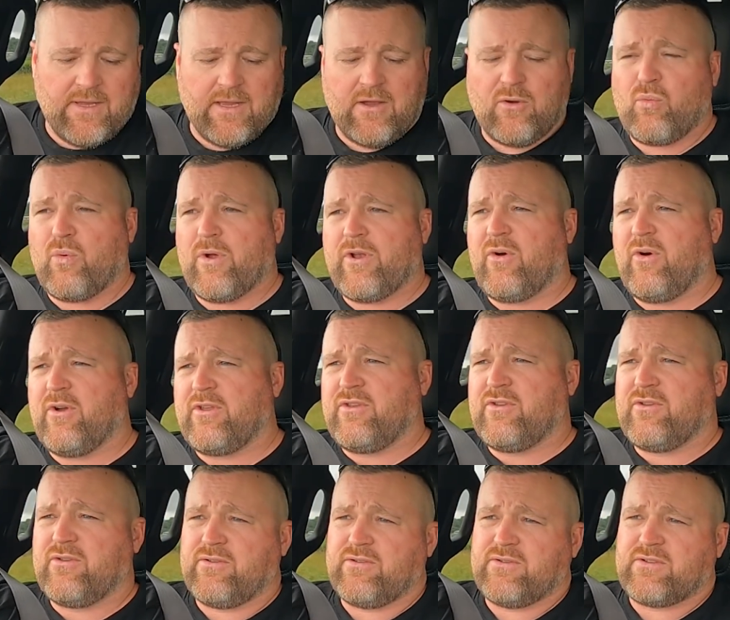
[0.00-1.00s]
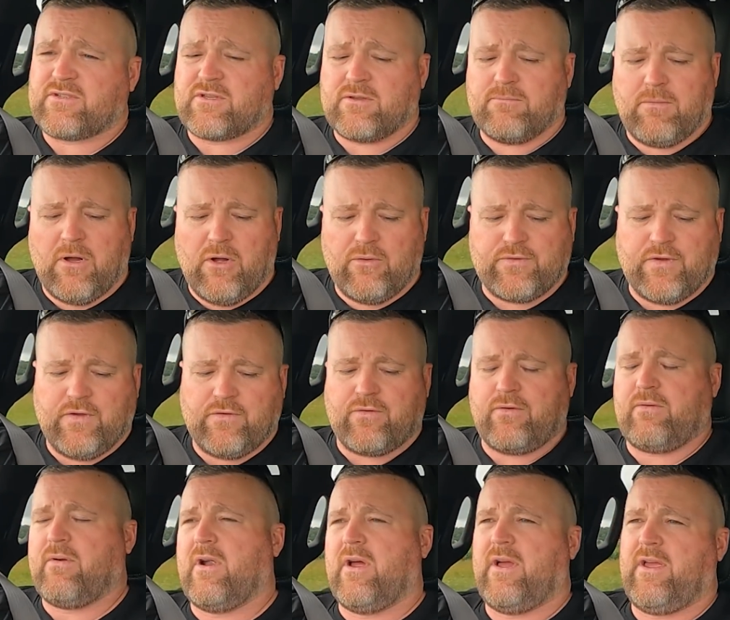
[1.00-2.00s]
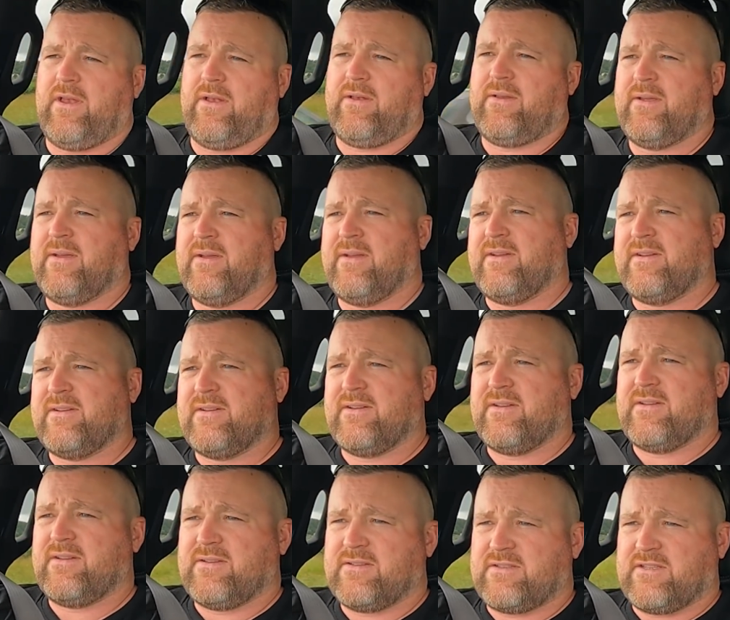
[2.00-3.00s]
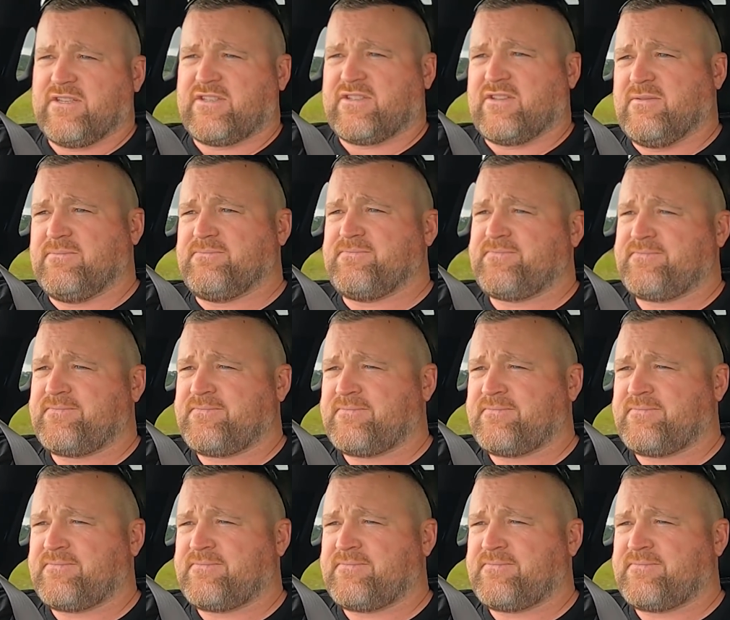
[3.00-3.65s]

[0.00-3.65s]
Now, when I used the multi-terrain system,